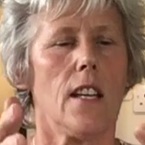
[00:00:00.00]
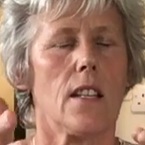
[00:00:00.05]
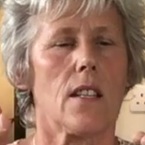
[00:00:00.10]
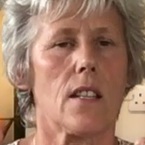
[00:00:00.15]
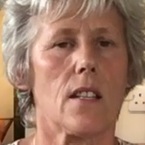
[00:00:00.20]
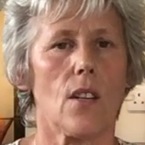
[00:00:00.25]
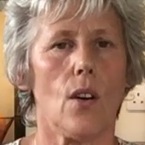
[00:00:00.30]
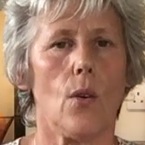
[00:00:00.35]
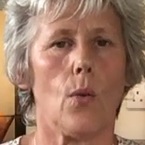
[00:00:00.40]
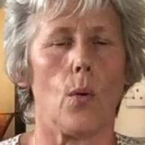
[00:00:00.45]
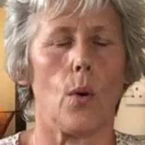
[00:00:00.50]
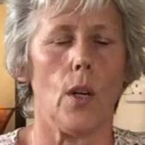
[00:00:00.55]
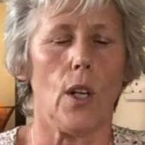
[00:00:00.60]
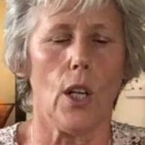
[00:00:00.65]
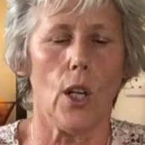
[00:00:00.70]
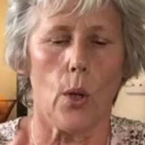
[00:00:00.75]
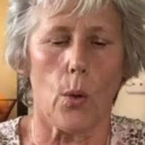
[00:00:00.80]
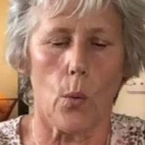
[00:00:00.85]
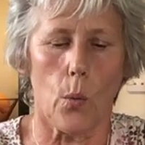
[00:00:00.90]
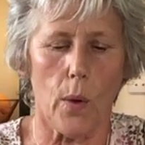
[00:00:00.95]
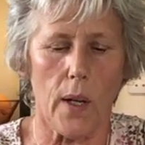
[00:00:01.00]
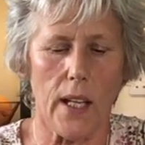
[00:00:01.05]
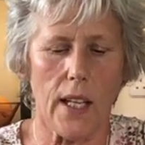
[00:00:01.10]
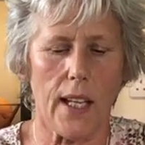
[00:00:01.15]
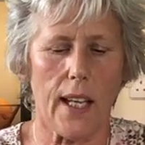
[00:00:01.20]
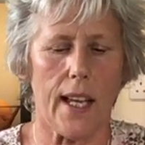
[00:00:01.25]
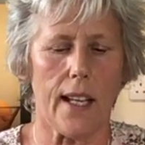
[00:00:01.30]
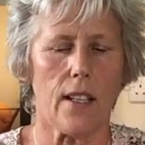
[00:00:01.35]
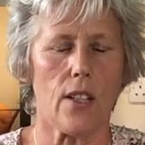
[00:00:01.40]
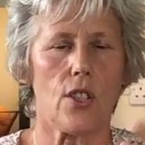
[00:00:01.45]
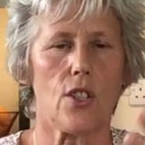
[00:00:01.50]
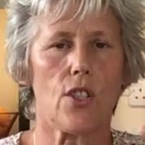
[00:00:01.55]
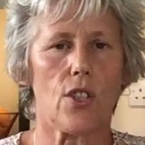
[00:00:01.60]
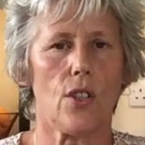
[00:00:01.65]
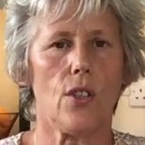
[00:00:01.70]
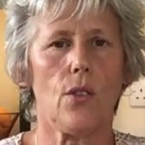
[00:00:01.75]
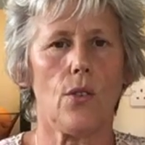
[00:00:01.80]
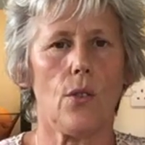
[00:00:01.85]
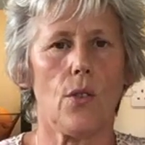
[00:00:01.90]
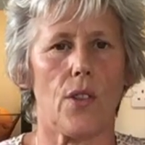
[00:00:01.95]
So we can
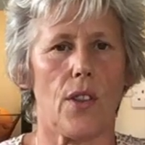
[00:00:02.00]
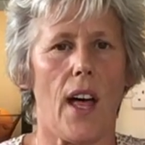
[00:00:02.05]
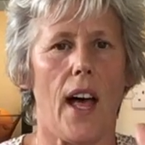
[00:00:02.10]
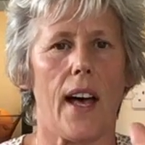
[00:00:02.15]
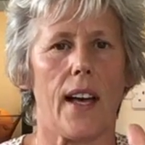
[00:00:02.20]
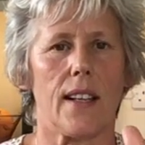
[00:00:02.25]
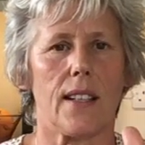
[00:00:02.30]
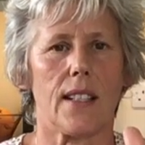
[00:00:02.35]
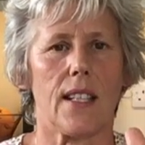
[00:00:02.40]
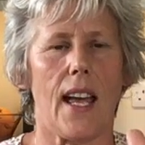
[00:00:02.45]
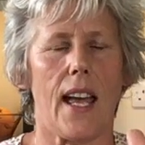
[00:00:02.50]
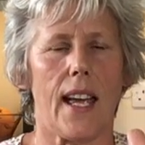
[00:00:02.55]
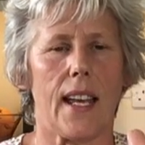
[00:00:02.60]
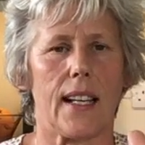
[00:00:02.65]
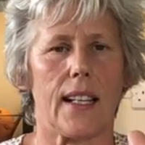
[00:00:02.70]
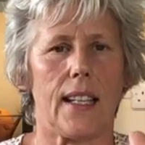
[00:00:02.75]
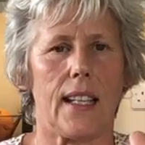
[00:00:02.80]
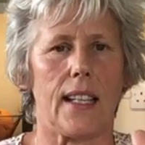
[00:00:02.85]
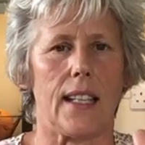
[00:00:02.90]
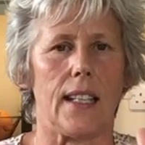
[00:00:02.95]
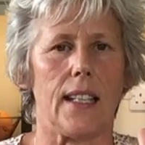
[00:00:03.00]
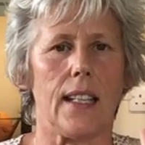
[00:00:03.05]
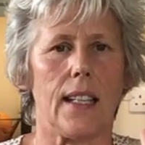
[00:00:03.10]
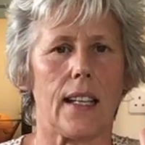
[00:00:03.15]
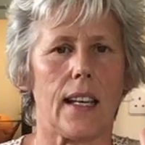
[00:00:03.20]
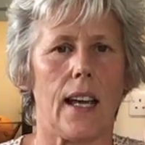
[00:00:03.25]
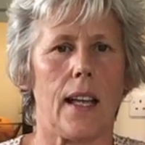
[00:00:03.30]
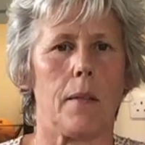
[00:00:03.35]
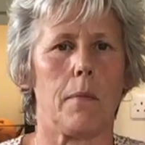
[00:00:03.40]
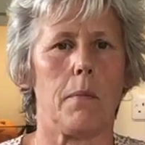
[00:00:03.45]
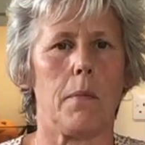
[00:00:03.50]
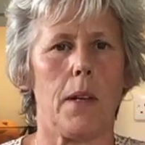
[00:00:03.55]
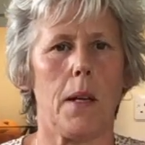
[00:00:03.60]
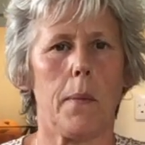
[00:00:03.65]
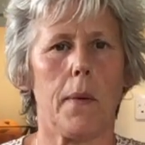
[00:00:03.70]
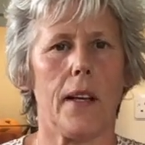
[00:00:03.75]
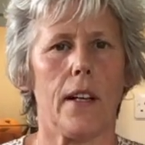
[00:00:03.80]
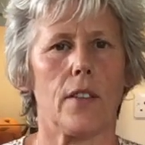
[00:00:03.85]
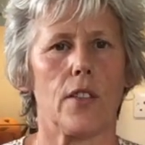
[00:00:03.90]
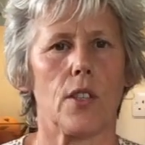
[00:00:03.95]
do that technique, and
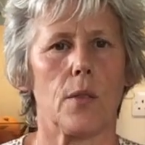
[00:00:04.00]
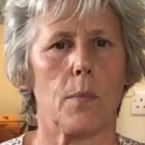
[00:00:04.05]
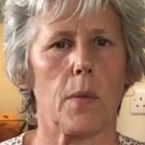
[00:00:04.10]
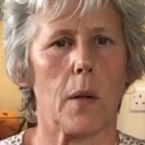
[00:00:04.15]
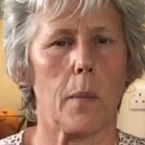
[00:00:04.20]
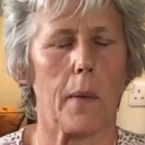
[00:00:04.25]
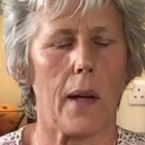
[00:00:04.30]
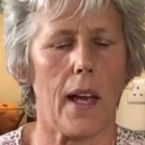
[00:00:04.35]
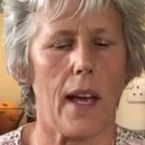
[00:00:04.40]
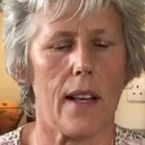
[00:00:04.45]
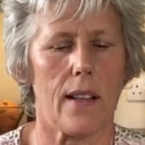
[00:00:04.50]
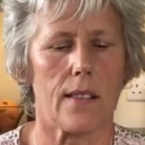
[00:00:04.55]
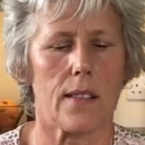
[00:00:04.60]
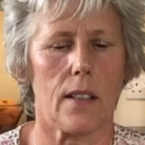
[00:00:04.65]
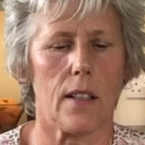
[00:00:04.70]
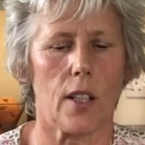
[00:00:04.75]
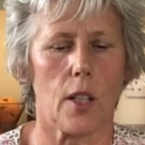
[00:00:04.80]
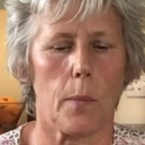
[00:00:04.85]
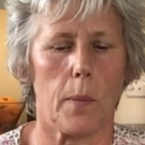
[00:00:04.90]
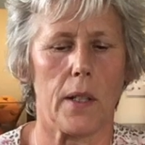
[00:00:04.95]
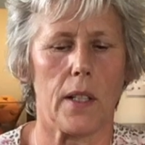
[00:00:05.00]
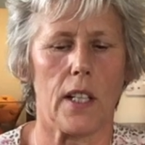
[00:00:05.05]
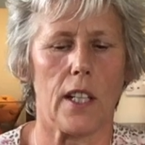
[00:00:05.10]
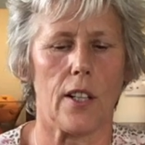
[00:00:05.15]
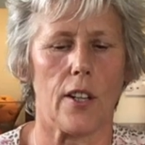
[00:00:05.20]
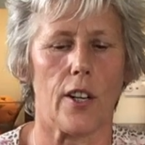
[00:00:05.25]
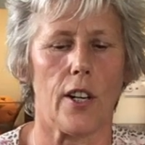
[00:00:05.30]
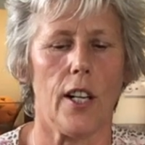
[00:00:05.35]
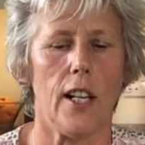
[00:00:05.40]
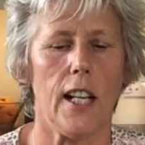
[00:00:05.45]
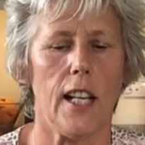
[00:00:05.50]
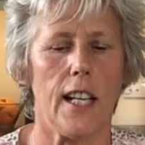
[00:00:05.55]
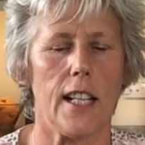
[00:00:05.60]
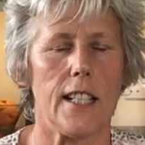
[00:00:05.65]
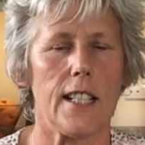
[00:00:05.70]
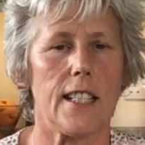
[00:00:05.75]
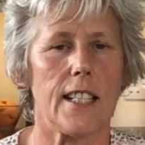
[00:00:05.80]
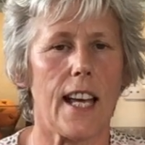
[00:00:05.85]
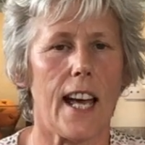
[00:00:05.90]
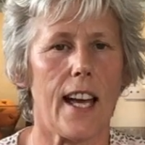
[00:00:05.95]
maybe I'll just bring my hands a little bit nearer,
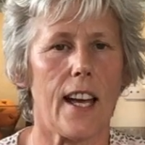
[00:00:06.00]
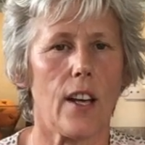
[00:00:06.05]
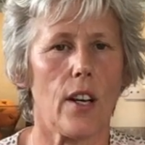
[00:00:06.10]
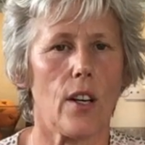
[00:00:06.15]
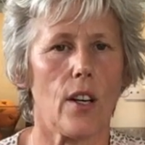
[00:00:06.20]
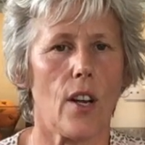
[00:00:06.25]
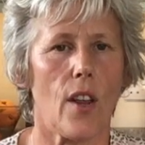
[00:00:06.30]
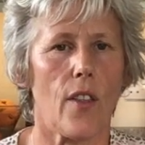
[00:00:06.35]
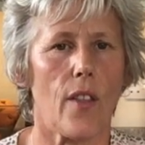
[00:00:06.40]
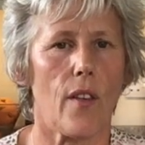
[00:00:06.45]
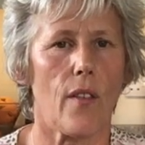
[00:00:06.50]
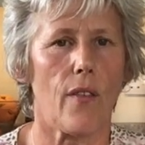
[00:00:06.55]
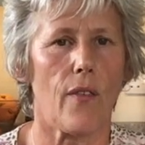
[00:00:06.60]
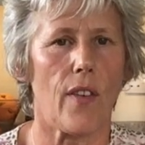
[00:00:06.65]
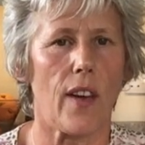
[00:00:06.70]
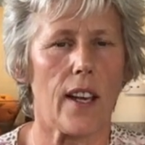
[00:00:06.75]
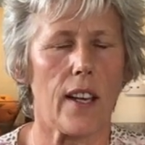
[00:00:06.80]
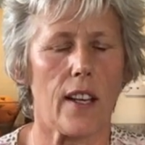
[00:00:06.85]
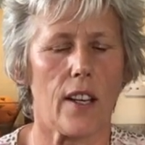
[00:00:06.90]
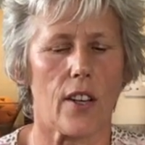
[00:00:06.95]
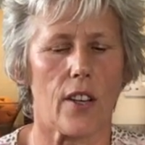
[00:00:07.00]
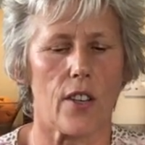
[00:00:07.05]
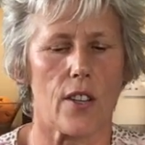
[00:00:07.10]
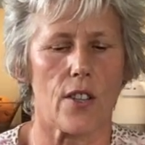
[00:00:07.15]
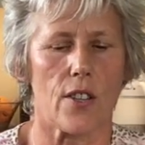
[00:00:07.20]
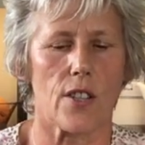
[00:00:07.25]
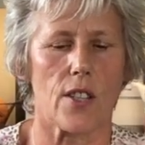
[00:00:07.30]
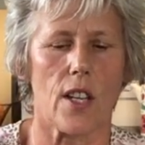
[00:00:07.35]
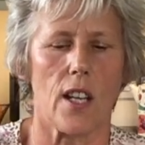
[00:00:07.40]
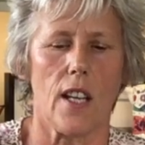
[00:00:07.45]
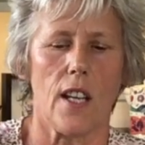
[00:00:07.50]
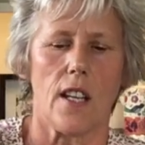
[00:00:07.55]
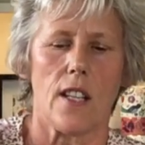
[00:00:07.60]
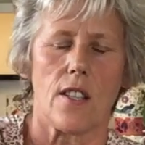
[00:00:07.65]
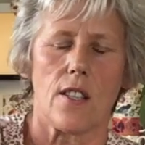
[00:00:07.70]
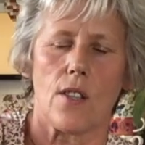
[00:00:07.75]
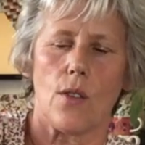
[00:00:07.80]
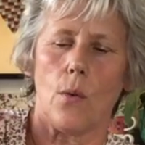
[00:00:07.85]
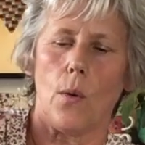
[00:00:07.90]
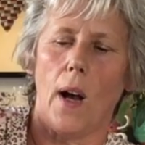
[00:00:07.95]
down the fingers.
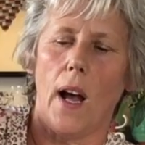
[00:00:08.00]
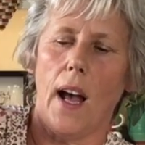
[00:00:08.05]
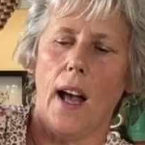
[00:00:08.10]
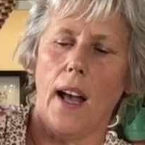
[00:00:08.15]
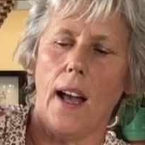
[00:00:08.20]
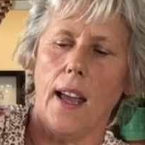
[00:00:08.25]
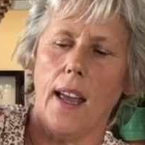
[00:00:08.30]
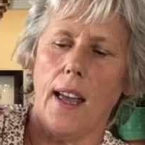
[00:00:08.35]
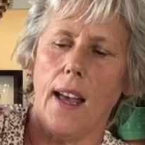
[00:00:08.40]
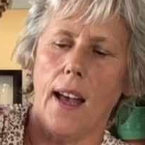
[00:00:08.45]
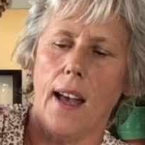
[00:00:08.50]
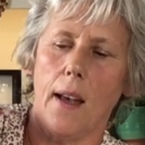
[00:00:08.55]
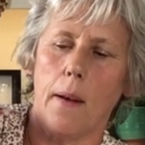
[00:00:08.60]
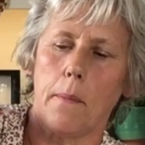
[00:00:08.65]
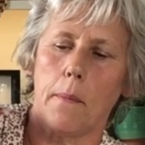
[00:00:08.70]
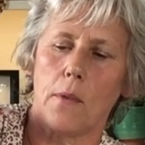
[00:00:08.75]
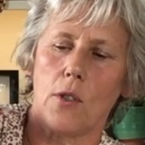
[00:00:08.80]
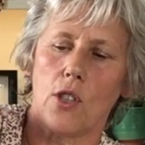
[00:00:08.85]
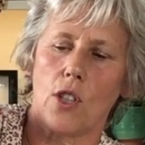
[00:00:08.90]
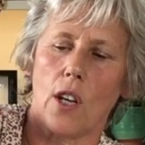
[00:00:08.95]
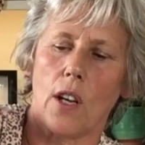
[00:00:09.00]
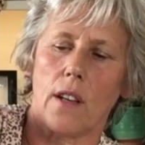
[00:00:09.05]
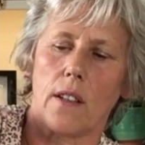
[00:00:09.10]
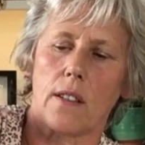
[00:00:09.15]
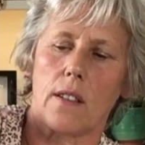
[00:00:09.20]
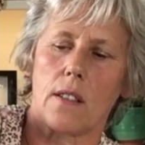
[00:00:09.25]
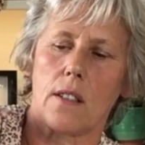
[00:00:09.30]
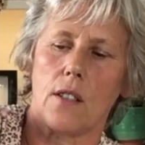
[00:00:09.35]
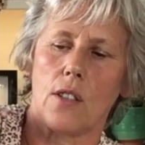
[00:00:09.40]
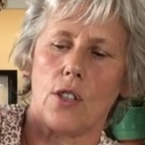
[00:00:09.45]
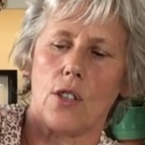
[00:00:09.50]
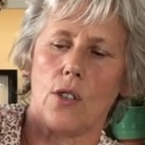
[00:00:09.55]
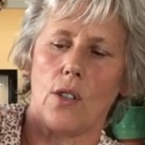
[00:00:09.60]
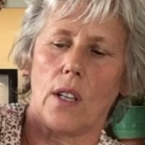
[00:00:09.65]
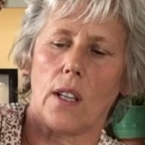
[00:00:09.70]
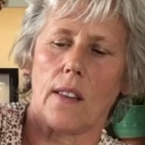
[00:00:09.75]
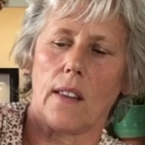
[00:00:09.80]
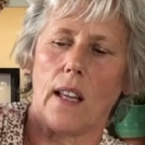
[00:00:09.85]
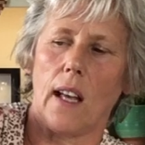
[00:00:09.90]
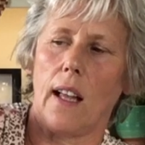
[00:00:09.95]
So I am just
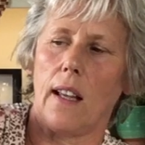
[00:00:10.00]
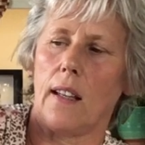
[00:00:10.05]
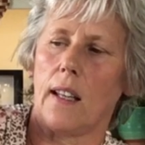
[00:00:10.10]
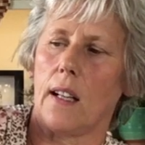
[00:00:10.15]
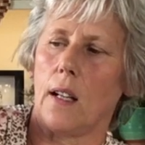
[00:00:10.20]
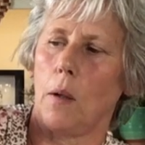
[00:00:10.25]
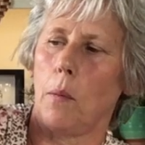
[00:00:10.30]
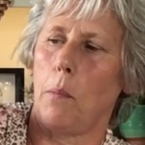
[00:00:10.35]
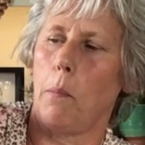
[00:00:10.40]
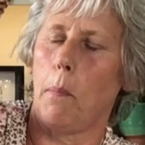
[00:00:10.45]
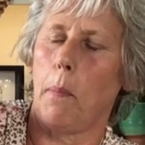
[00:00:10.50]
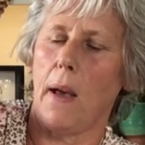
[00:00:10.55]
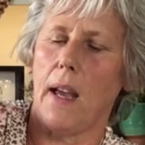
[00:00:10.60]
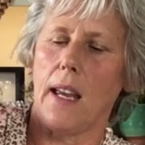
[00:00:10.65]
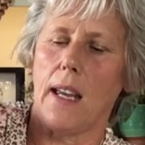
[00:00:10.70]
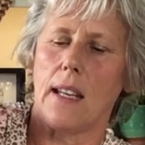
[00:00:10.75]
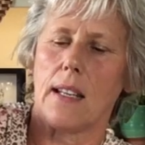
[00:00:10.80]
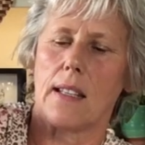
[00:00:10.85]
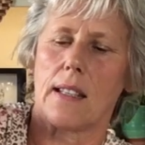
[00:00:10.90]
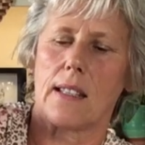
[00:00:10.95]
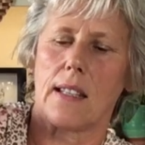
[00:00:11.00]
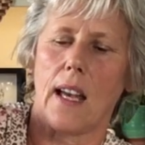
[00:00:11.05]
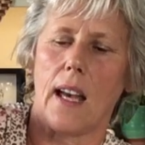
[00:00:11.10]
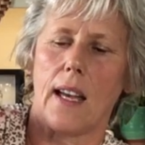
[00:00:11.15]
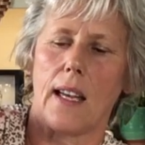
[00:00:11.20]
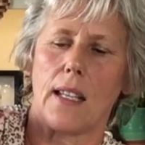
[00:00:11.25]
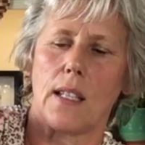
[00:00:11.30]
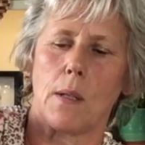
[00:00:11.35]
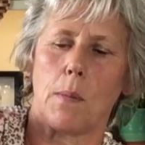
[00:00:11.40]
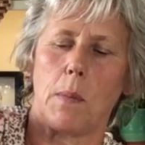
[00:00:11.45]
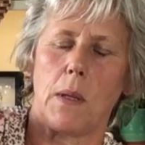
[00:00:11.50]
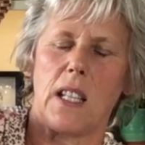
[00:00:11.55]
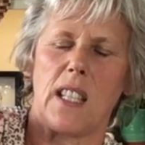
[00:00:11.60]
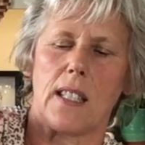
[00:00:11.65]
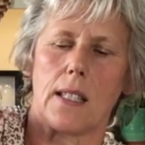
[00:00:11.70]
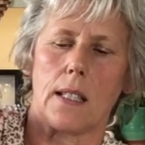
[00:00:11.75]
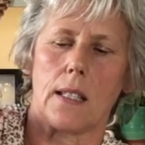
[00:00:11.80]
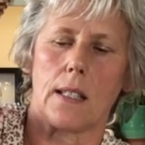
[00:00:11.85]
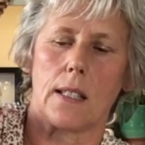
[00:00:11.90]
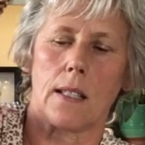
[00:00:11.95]
doing that little bite-sized
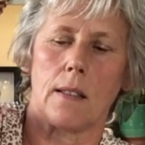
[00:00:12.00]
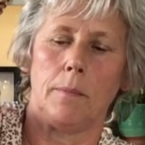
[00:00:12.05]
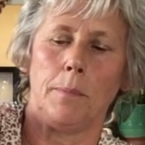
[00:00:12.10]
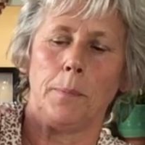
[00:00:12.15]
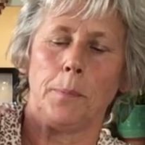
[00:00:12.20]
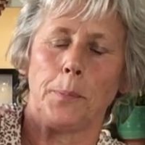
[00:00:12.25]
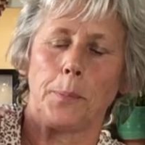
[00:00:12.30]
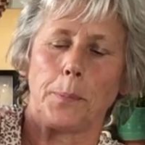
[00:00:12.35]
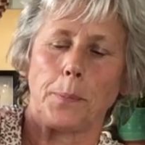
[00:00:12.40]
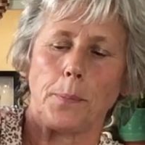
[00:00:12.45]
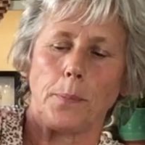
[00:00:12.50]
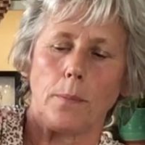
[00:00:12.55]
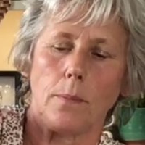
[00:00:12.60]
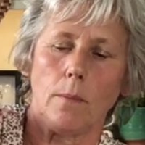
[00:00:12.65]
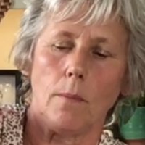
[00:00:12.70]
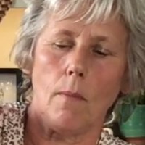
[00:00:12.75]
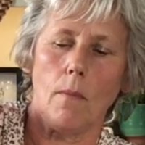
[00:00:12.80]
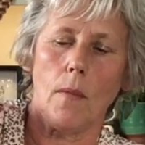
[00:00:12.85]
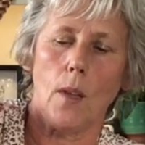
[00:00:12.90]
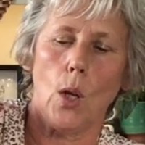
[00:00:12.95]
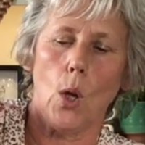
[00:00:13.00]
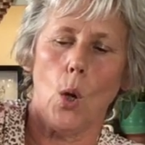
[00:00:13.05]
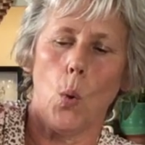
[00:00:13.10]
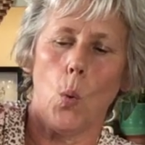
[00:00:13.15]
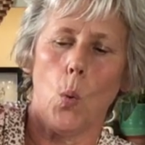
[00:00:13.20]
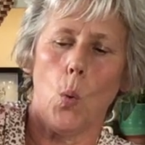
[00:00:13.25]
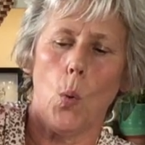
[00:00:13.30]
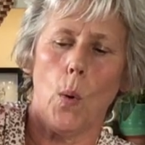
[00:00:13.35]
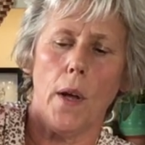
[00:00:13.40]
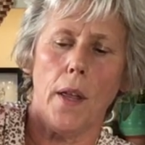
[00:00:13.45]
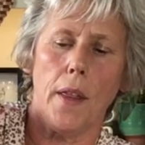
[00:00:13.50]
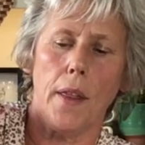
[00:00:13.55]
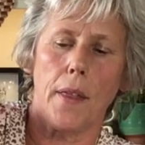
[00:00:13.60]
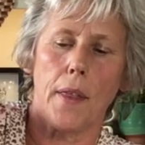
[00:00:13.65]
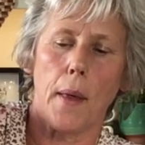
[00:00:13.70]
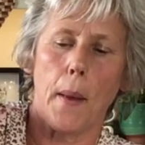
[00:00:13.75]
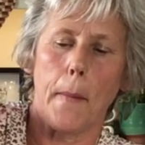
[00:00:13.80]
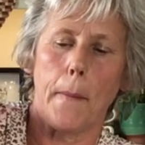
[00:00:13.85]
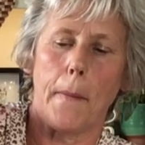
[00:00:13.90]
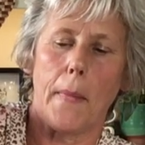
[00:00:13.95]
pieces with
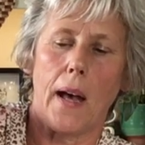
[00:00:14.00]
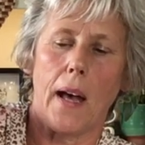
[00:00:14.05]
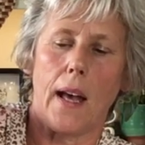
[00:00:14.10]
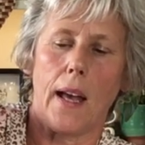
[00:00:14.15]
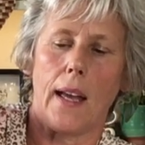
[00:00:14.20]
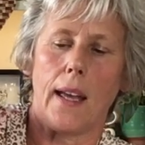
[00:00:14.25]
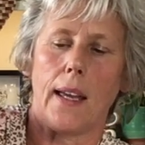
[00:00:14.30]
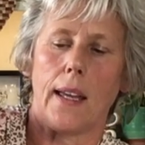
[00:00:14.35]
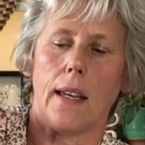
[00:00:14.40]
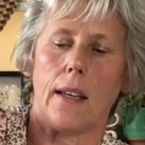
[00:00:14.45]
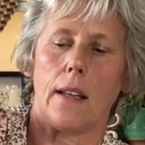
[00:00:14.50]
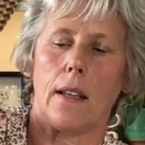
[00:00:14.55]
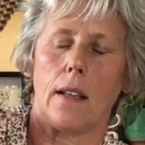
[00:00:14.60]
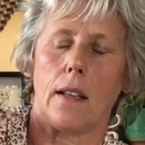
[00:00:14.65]
my